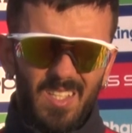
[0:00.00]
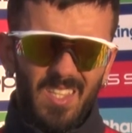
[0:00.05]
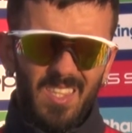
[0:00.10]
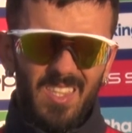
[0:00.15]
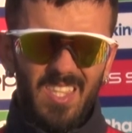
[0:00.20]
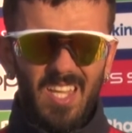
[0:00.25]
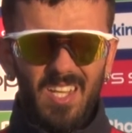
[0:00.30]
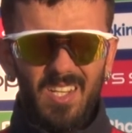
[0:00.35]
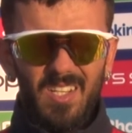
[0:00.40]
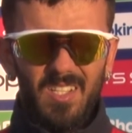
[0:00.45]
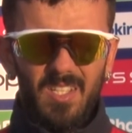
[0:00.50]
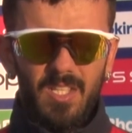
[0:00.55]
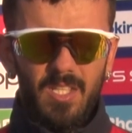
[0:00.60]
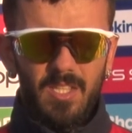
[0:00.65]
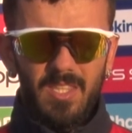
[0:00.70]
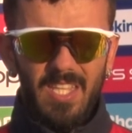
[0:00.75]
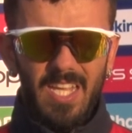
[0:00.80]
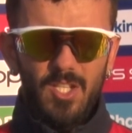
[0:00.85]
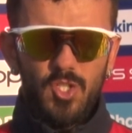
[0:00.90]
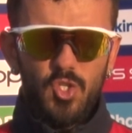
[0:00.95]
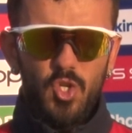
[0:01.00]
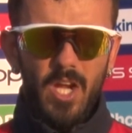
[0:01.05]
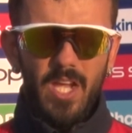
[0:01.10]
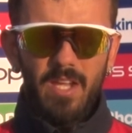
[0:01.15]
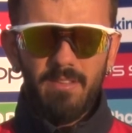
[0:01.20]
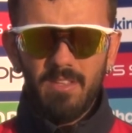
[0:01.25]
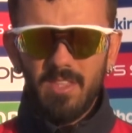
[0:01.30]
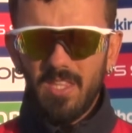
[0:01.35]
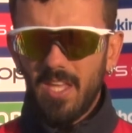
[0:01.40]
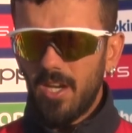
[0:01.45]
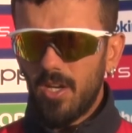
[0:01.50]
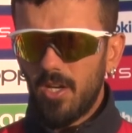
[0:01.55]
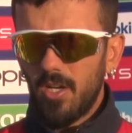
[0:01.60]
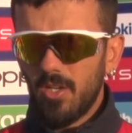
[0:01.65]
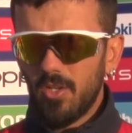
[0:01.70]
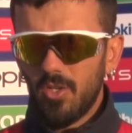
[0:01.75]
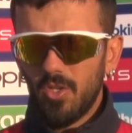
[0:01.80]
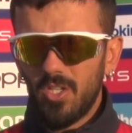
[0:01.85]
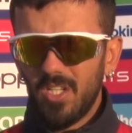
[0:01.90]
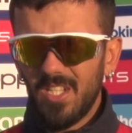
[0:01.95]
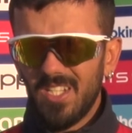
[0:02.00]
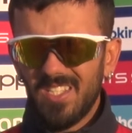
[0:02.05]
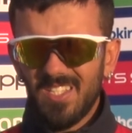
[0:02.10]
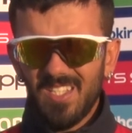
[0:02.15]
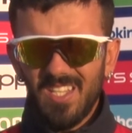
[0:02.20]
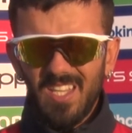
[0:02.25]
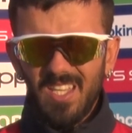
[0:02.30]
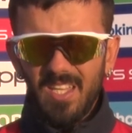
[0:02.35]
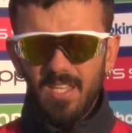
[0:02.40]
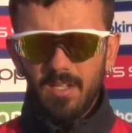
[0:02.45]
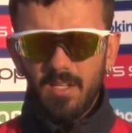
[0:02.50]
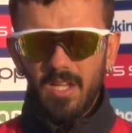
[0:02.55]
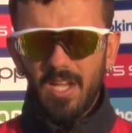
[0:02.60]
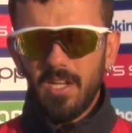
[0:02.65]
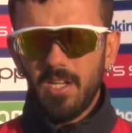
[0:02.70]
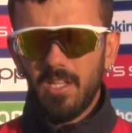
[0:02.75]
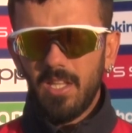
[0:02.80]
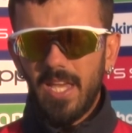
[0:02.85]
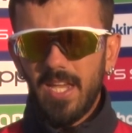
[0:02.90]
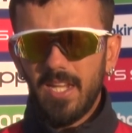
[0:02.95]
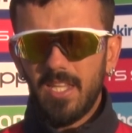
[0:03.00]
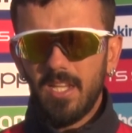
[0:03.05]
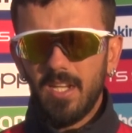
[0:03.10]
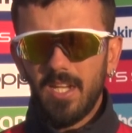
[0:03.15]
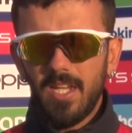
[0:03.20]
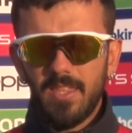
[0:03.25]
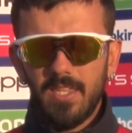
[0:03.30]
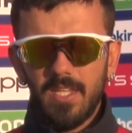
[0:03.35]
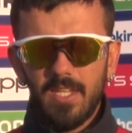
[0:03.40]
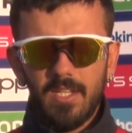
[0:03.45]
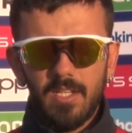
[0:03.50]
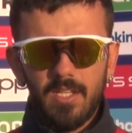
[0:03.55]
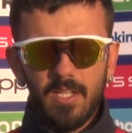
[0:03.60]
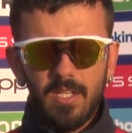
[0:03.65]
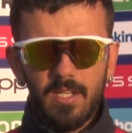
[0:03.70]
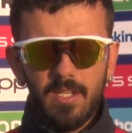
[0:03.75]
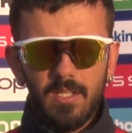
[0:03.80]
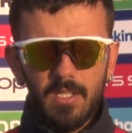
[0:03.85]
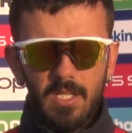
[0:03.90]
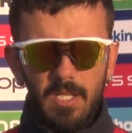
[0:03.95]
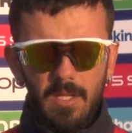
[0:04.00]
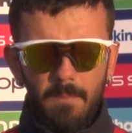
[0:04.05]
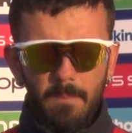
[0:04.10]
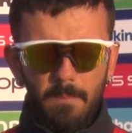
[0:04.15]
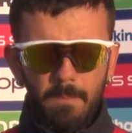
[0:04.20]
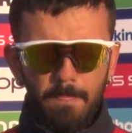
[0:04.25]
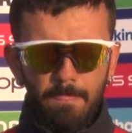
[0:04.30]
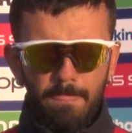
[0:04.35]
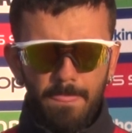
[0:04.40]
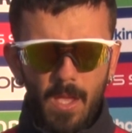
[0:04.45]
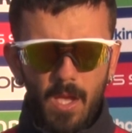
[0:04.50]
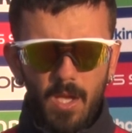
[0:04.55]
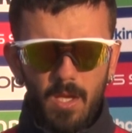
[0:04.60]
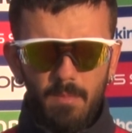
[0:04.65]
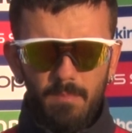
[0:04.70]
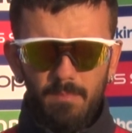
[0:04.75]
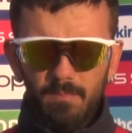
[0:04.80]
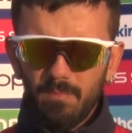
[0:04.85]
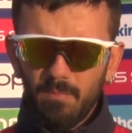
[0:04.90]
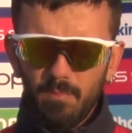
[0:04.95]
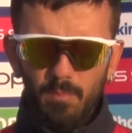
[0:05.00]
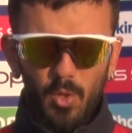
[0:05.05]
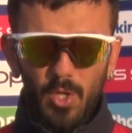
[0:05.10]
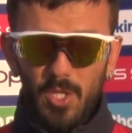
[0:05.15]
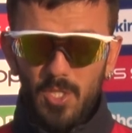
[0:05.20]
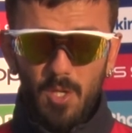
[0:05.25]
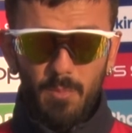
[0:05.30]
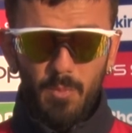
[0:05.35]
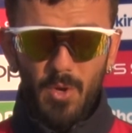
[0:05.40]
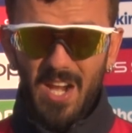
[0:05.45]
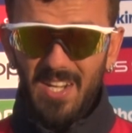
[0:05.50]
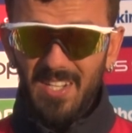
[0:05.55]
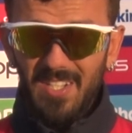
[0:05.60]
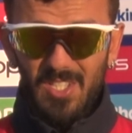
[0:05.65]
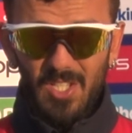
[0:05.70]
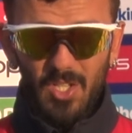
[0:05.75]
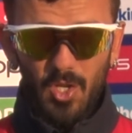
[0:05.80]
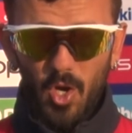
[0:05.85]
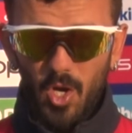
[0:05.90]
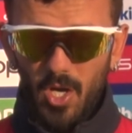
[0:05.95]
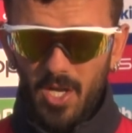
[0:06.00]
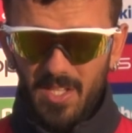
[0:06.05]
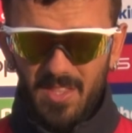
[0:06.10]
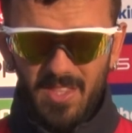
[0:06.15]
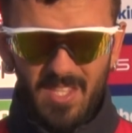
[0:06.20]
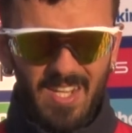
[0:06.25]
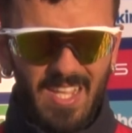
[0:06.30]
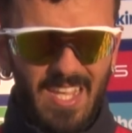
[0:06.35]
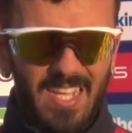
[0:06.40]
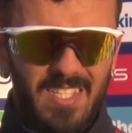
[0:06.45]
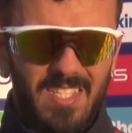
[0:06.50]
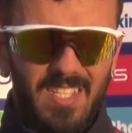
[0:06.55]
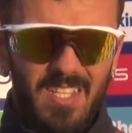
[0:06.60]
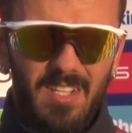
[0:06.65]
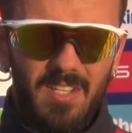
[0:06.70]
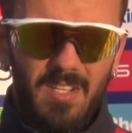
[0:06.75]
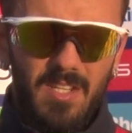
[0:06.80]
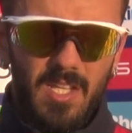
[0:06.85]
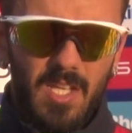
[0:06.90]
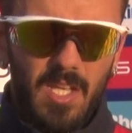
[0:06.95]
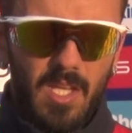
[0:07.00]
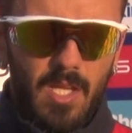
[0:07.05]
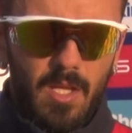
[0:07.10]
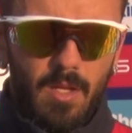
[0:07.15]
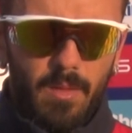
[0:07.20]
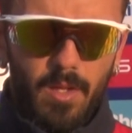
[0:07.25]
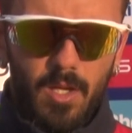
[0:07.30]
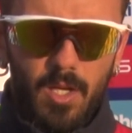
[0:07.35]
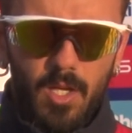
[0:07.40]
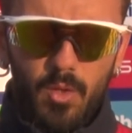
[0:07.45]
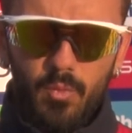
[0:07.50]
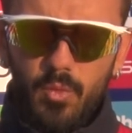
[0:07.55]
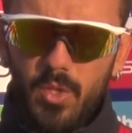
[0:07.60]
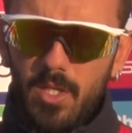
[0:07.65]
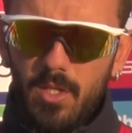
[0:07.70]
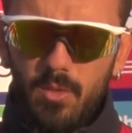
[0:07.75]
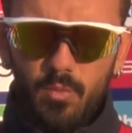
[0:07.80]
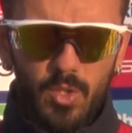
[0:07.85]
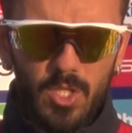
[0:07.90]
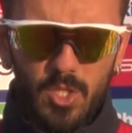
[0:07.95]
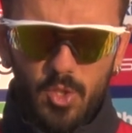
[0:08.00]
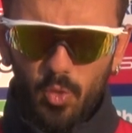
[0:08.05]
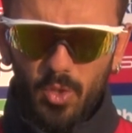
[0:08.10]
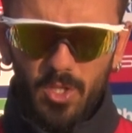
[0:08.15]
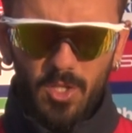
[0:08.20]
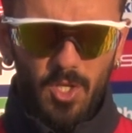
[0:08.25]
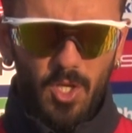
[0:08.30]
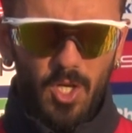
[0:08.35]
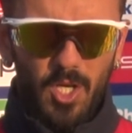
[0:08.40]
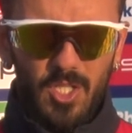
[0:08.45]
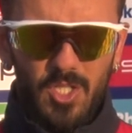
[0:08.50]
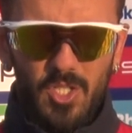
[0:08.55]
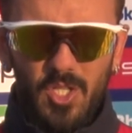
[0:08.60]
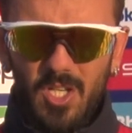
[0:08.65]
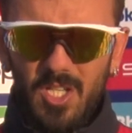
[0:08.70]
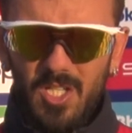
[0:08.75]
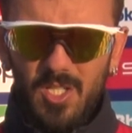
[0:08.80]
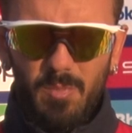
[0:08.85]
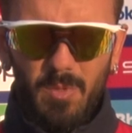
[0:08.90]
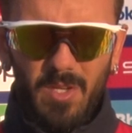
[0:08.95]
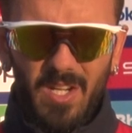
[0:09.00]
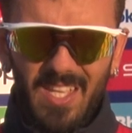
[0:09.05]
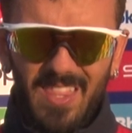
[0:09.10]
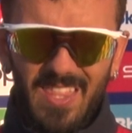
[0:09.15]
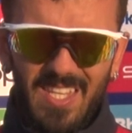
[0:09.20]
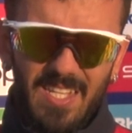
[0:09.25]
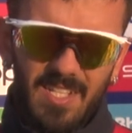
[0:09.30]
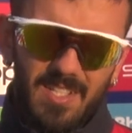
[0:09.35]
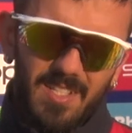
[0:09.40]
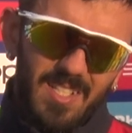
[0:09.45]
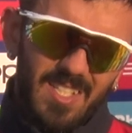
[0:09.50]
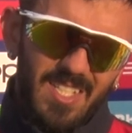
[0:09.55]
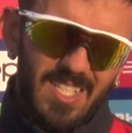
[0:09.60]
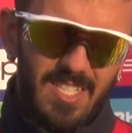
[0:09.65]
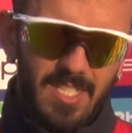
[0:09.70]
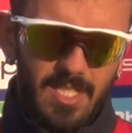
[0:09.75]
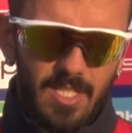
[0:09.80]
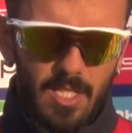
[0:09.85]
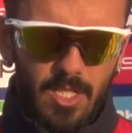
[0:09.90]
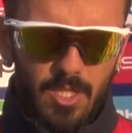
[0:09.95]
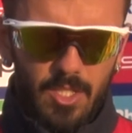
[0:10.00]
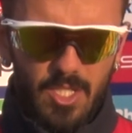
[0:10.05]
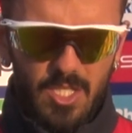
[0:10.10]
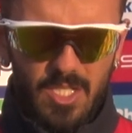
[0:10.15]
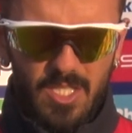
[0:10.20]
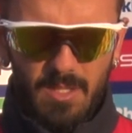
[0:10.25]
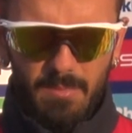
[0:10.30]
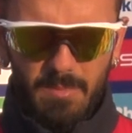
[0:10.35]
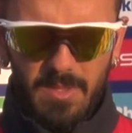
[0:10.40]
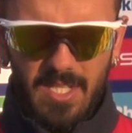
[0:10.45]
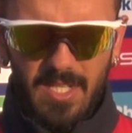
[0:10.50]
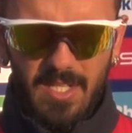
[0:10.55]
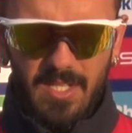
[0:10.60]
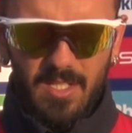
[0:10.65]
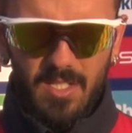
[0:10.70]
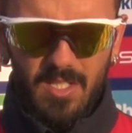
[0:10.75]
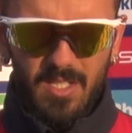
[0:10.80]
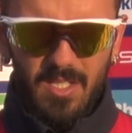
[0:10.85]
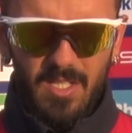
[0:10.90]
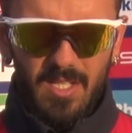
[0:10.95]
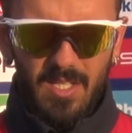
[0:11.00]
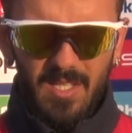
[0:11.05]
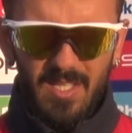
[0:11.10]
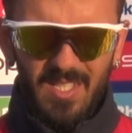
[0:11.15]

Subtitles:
that drive and that hunger is kind of lacking, I think. And boys are practicing hard in the nets, and we're doing the hard yards. But I think there's something